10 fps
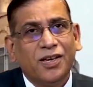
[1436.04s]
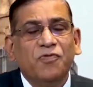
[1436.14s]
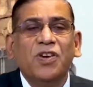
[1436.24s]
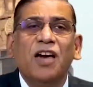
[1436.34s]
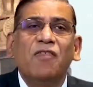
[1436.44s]

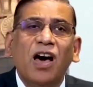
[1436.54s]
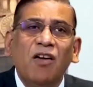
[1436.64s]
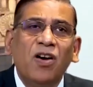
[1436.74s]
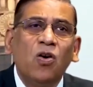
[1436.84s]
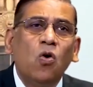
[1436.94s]
We have
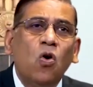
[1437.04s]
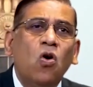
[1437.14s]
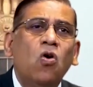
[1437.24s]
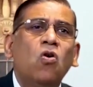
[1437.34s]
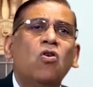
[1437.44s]
our
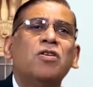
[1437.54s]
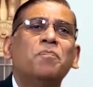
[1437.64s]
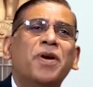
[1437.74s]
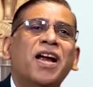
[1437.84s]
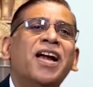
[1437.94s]

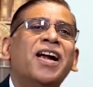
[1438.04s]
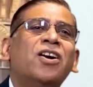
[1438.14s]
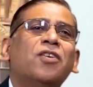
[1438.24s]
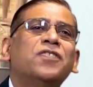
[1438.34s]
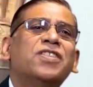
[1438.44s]
own
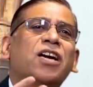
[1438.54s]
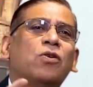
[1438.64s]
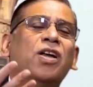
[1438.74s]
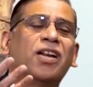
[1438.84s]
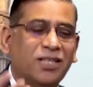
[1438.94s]
brand of
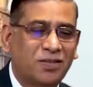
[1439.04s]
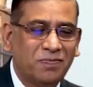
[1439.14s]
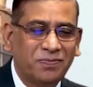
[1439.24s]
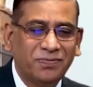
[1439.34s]
secularism.